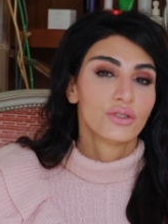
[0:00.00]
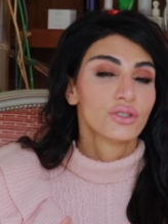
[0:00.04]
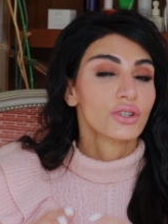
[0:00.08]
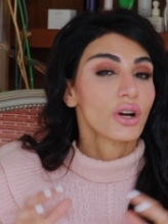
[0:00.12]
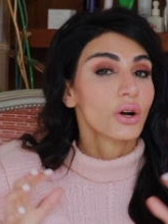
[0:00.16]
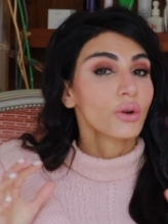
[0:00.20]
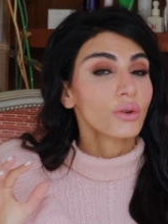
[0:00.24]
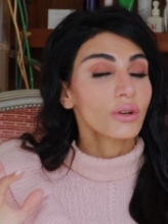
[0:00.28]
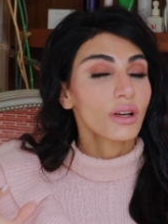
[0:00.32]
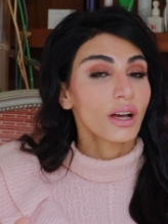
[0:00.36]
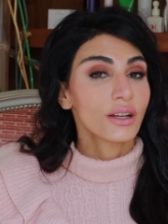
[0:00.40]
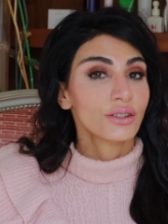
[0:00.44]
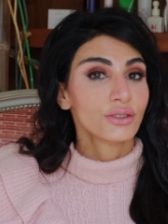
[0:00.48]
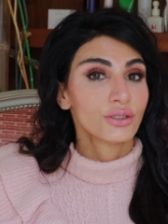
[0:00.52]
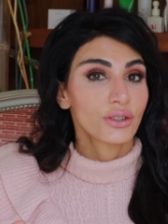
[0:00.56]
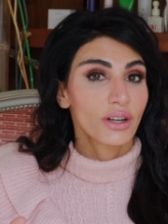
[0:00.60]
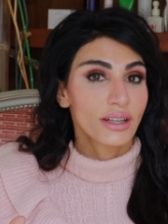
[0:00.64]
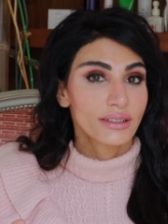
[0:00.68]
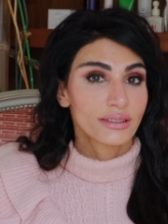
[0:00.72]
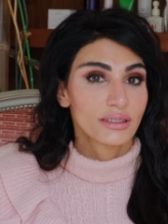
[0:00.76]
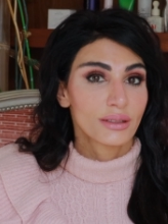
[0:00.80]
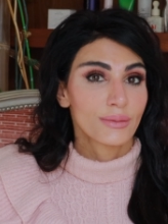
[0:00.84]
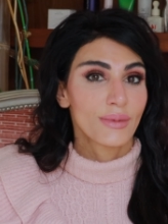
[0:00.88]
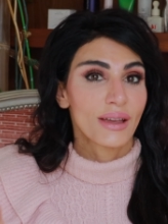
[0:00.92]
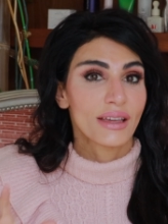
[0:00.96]
Don't
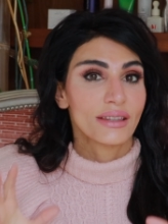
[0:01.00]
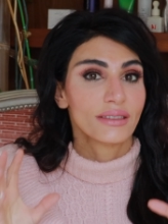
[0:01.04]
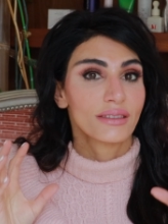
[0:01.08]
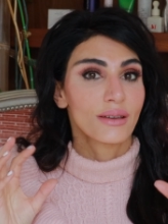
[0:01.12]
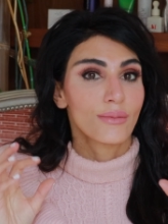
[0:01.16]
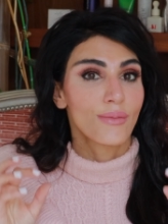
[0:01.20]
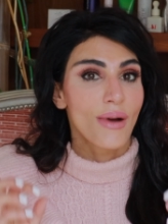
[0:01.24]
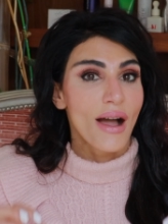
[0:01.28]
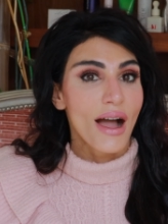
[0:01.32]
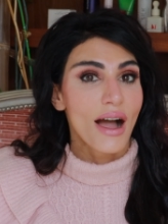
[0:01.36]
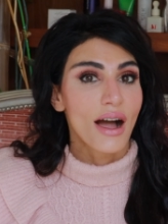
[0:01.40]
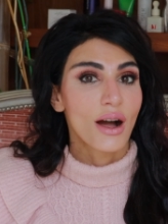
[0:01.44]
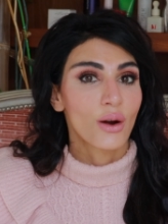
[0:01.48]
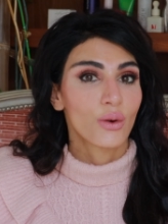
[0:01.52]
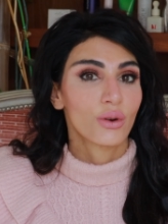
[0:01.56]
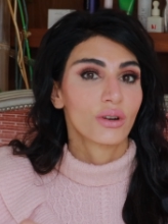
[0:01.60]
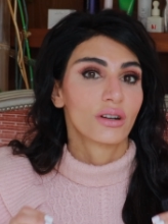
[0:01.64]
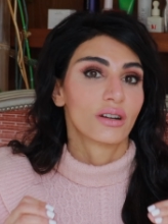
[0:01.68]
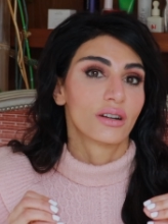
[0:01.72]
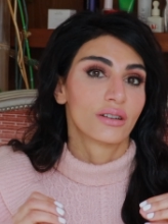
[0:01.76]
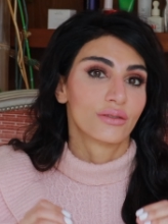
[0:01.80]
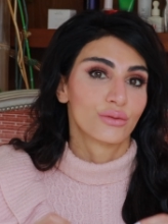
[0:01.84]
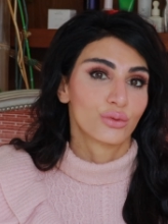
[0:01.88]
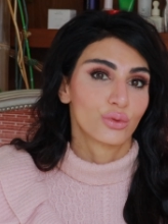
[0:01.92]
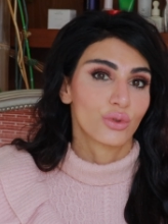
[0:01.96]
underestimate the
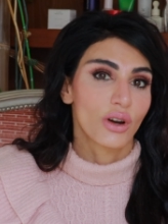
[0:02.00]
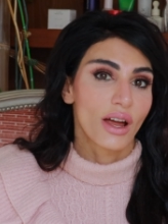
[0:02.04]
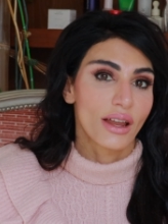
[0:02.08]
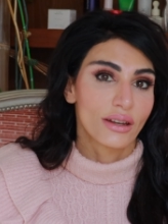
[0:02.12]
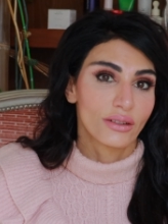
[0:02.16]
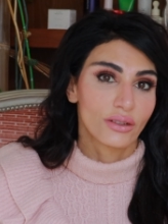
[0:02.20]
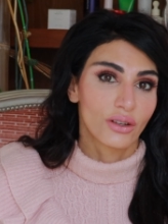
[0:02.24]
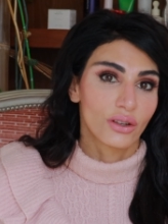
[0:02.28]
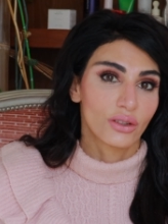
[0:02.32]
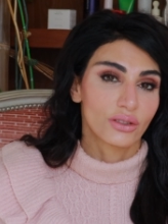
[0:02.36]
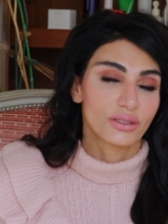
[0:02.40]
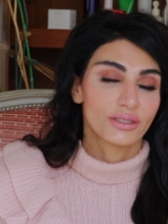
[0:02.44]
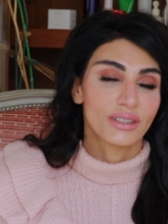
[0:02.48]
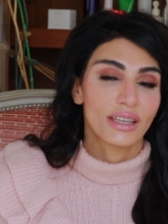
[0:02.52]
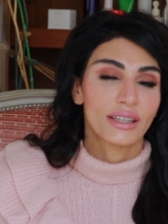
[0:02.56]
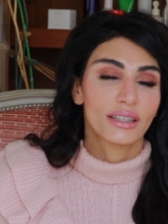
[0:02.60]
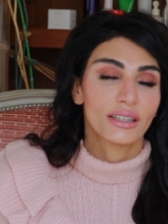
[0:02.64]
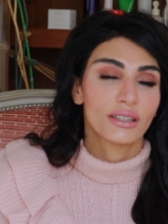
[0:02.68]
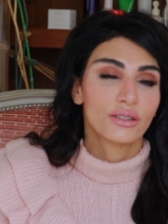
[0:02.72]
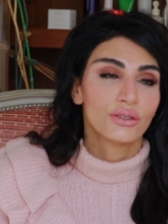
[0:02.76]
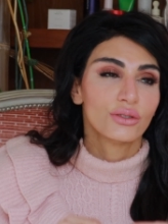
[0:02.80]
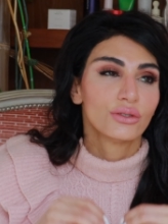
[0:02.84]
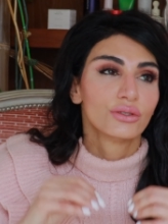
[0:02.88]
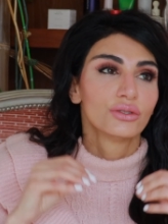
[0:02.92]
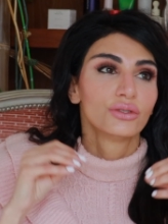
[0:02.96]
power of retinols. They
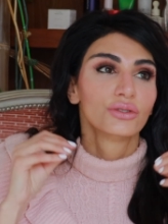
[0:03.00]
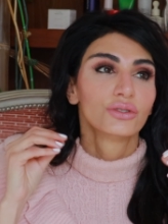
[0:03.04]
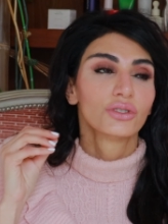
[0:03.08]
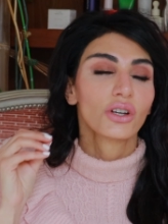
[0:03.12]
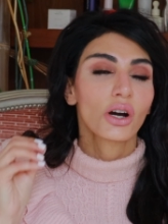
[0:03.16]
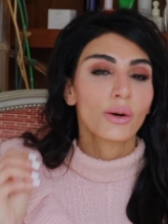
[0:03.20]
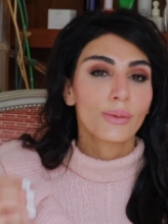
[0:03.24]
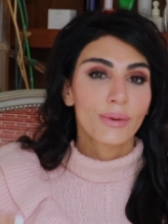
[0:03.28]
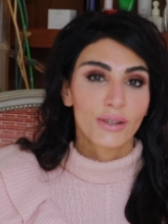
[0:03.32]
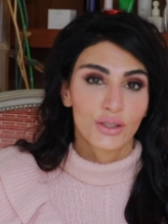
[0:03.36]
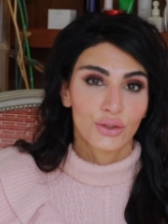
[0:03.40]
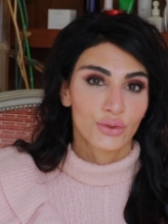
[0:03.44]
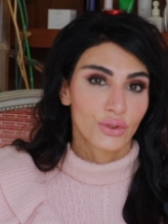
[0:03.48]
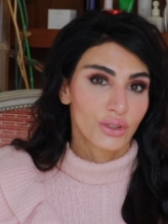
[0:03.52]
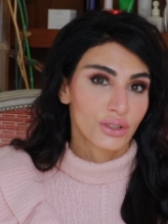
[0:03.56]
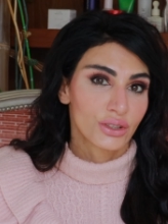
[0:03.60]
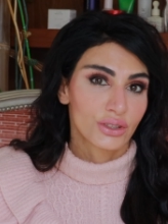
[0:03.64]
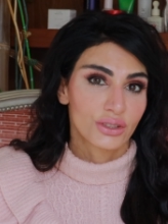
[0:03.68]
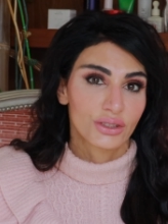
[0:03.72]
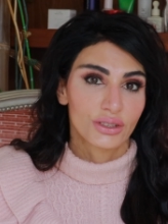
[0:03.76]
can do so much for your